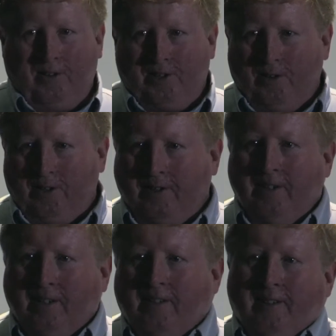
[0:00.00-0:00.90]
so that
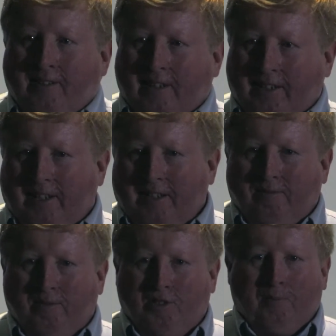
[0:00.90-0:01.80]
they can
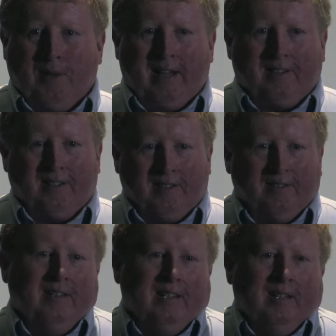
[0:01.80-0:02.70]
then ship that to
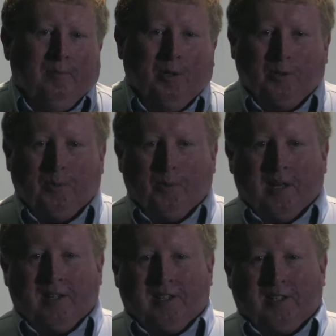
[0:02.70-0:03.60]
multiple
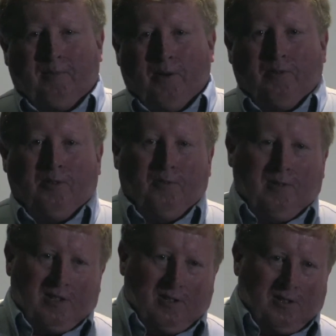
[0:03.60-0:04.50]
places that both do
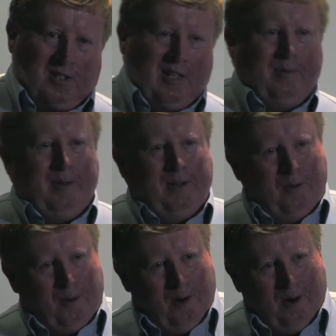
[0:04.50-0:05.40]
digital cinema
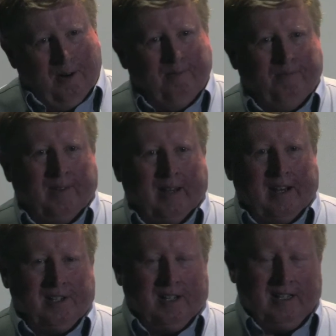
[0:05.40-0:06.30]
or
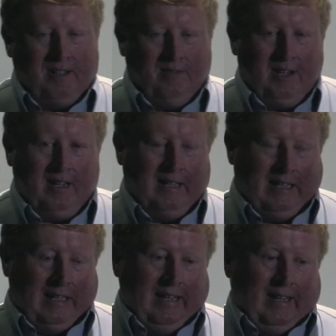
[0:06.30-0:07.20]
HDTV.
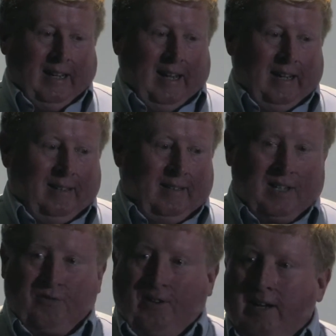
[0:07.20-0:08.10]
And
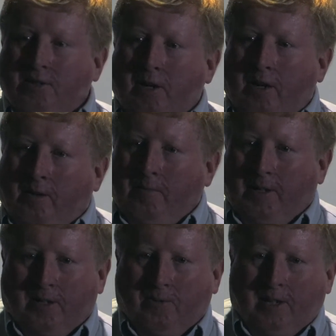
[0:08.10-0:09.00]
that's fine as well,
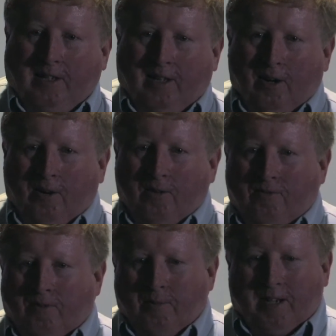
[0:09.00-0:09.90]
because we can go
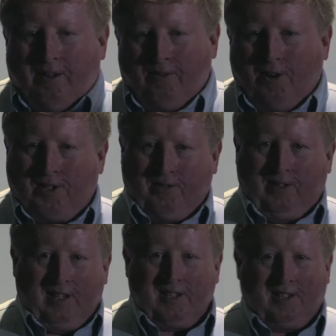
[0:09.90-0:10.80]
from the inverse of
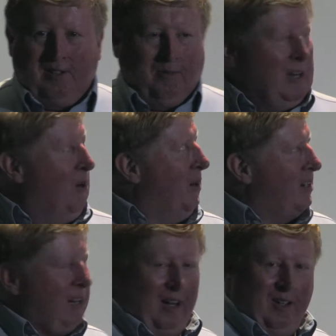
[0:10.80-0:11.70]
this. We know
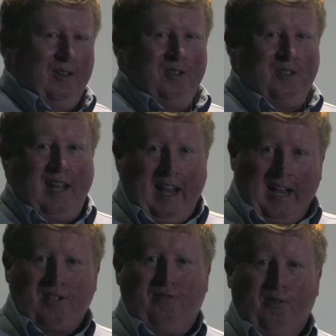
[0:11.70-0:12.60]
what colors they
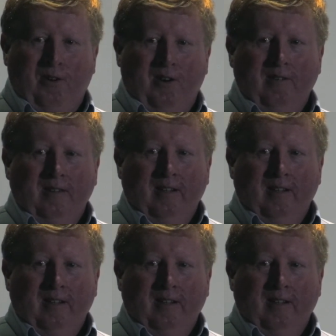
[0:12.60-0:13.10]
asked for,